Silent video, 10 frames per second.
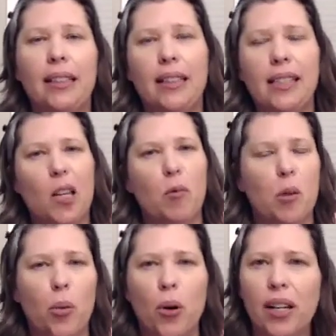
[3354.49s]
Let's keep
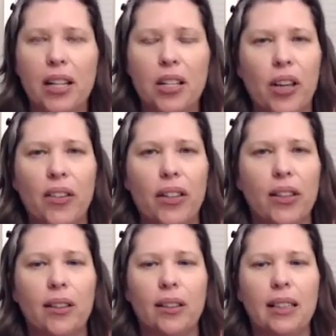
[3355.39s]
supporting each
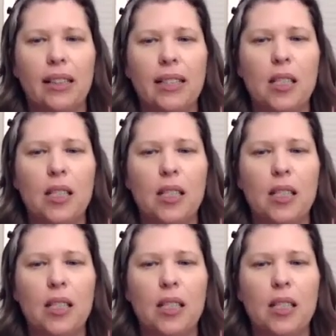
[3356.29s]
other. This